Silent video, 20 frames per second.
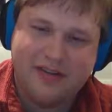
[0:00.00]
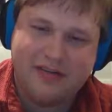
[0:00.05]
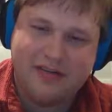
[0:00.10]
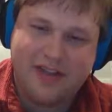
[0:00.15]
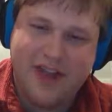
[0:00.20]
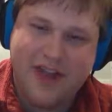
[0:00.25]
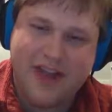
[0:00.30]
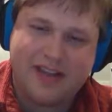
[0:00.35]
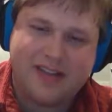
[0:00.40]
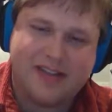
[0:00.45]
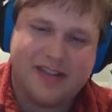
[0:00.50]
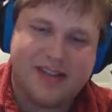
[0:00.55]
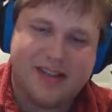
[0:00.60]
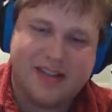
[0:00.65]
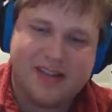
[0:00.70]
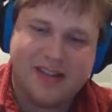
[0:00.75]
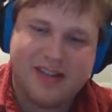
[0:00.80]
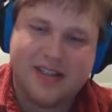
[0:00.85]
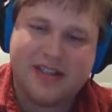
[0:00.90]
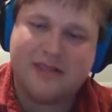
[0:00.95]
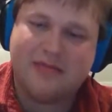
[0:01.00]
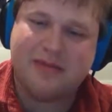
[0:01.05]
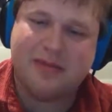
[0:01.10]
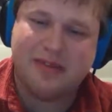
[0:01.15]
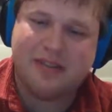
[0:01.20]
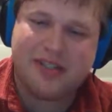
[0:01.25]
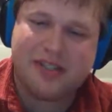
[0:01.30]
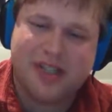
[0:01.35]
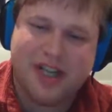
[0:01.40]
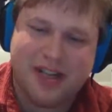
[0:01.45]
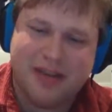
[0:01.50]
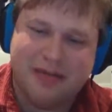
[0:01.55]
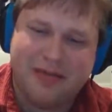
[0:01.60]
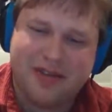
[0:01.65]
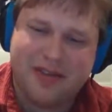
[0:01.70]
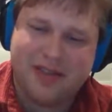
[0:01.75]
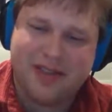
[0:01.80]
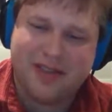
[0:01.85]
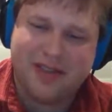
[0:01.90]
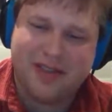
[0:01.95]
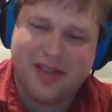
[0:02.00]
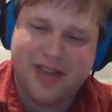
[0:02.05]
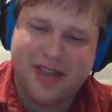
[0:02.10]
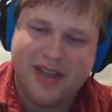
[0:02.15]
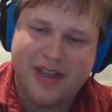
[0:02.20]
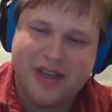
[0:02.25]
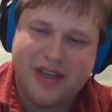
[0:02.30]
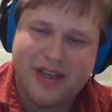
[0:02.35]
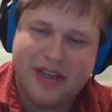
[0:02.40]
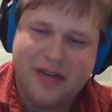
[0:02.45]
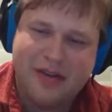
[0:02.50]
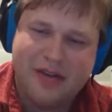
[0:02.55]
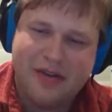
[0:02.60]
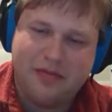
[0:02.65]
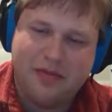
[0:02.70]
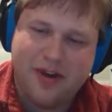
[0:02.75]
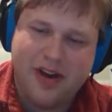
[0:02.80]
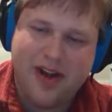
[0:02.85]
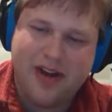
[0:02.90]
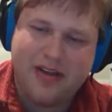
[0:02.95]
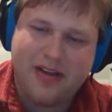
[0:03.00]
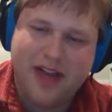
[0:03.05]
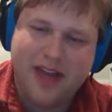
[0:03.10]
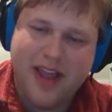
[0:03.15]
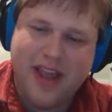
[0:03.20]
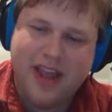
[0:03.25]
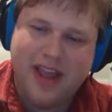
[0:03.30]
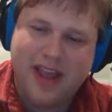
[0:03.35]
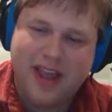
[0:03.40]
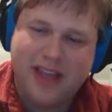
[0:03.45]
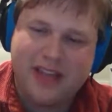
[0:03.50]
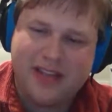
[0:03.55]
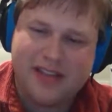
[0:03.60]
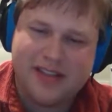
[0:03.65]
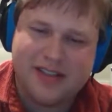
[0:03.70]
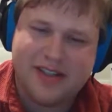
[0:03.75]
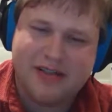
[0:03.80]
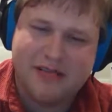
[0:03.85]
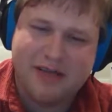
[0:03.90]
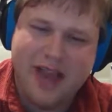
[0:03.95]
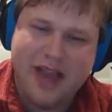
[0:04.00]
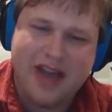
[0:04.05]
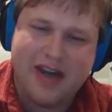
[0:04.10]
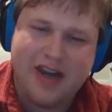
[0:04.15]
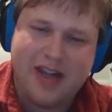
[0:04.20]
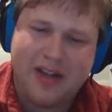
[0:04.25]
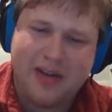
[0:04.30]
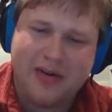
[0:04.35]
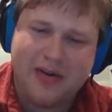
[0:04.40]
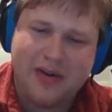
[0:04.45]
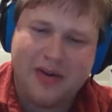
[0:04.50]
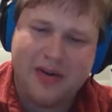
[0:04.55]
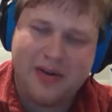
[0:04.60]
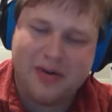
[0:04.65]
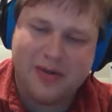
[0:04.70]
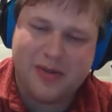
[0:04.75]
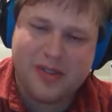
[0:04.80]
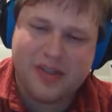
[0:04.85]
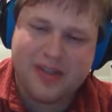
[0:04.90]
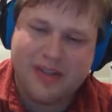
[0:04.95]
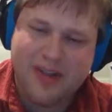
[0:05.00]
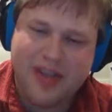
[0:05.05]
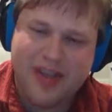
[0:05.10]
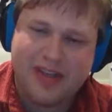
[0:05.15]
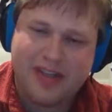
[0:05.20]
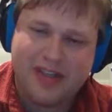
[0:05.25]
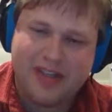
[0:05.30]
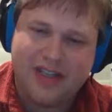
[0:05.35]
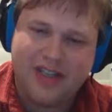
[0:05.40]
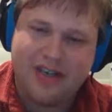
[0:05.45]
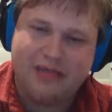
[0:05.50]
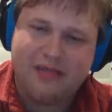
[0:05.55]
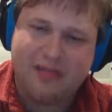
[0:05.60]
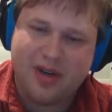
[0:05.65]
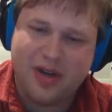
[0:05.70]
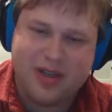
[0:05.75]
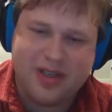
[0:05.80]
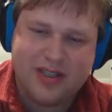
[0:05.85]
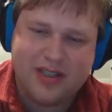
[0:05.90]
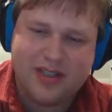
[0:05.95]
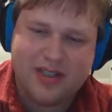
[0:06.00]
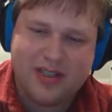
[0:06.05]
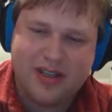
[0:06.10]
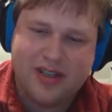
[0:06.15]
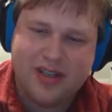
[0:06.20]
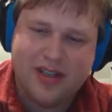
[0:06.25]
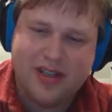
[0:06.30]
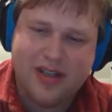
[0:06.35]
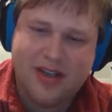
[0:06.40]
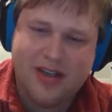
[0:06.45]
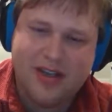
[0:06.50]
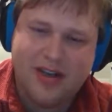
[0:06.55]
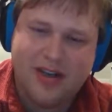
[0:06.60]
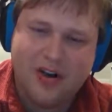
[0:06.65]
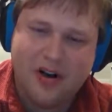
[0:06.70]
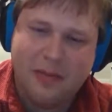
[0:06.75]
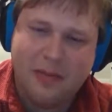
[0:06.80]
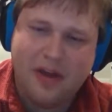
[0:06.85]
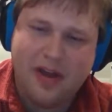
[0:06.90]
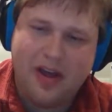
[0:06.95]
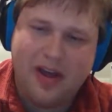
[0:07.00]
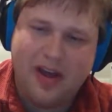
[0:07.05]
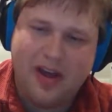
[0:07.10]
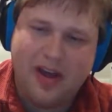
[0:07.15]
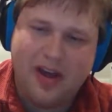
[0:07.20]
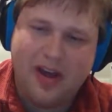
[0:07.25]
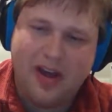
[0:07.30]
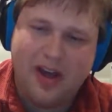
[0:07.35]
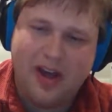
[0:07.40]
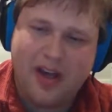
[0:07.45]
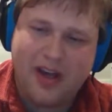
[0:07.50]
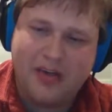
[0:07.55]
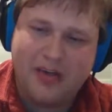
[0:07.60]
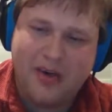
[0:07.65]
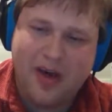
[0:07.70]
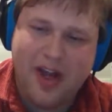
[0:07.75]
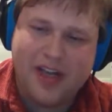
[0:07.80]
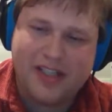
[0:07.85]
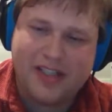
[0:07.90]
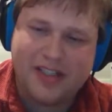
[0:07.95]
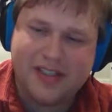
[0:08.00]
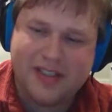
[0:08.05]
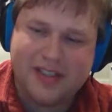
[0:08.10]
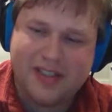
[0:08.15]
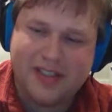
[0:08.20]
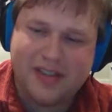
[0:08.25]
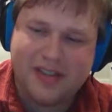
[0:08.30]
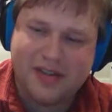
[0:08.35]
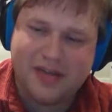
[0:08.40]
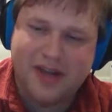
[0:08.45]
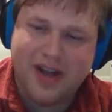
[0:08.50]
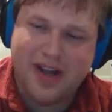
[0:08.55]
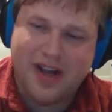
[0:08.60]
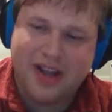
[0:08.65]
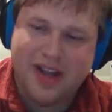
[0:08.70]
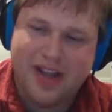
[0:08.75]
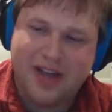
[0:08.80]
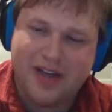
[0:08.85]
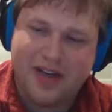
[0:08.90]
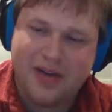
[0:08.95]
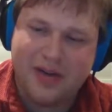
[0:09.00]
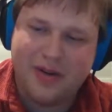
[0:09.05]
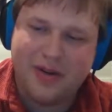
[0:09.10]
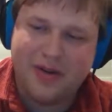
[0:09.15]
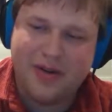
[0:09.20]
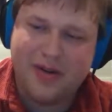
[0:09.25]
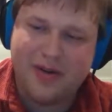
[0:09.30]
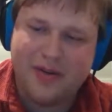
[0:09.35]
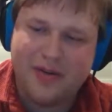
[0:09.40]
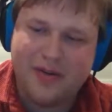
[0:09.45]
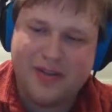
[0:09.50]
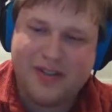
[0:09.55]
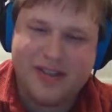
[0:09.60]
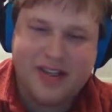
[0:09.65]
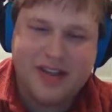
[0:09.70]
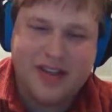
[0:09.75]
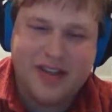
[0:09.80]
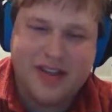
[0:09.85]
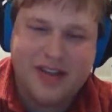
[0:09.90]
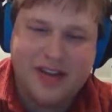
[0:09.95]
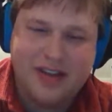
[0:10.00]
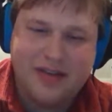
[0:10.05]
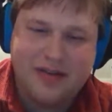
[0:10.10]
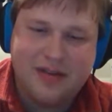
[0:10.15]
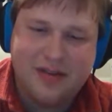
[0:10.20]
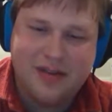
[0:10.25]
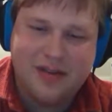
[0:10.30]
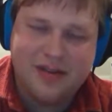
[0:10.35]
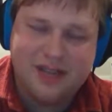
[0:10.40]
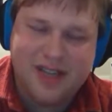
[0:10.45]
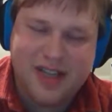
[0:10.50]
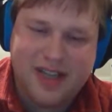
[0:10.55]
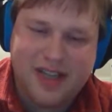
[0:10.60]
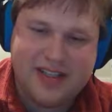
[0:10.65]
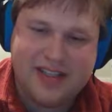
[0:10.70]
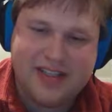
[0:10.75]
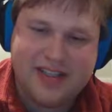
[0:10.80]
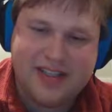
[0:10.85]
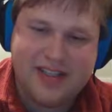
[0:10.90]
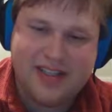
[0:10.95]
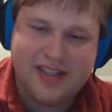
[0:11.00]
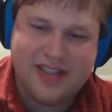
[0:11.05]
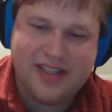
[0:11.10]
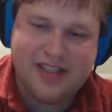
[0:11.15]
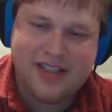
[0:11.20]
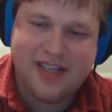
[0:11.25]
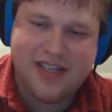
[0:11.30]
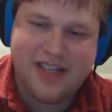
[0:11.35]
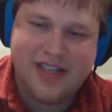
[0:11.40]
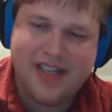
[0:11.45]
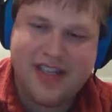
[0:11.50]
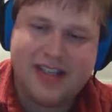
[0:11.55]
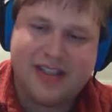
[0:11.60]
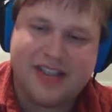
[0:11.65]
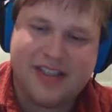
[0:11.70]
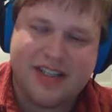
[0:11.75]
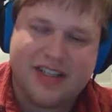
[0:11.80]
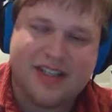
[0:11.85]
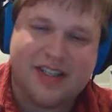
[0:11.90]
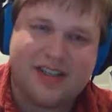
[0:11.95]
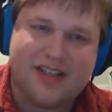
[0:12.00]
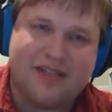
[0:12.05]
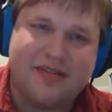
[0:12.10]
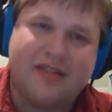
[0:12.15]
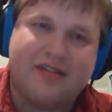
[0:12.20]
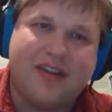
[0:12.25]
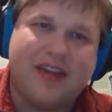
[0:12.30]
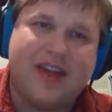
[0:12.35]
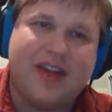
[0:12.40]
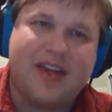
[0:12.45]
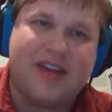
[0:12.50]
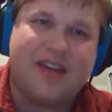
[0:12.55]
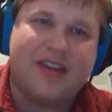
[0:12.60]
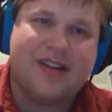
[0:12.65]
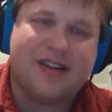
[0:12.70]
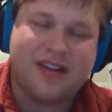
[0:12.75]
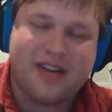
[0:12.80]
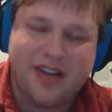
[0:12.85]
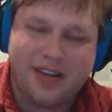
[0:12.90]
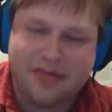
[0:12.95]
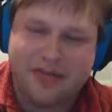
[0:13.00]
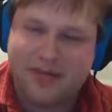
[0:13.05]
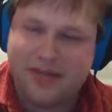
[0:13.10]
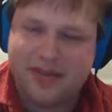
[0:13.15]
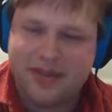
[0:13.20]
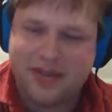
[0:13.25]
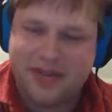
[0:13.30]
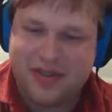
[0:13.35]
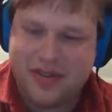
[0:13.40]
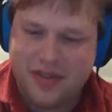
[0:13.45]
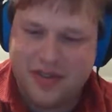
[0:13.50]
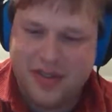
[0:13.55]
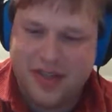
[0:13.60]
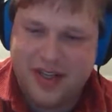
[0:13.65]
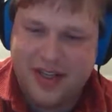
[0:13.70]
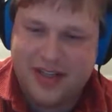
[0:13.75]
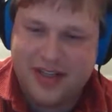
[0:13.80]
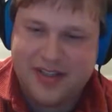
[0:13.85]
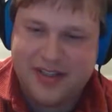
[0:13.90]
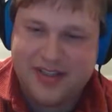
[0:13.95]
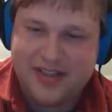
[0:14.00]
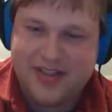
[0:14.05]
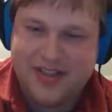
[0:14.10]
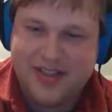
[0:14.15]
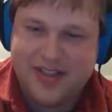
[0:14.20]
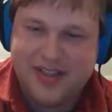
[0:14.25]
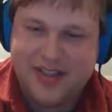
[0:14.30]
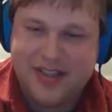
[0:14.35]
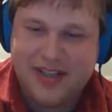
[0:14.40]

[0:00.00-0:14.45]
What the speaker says: vast and dismal chambers, with brown hangings and maddening rows of antique books, or upon odd watches in twilight groves of grotesque, gigantic, and vine-encumbered trees